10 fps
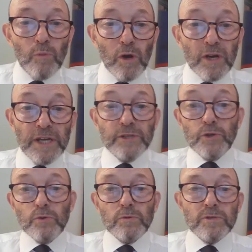working
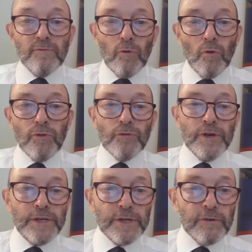tools of all
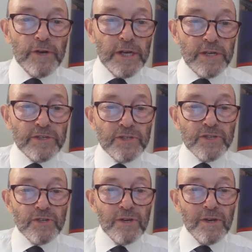3 degrees,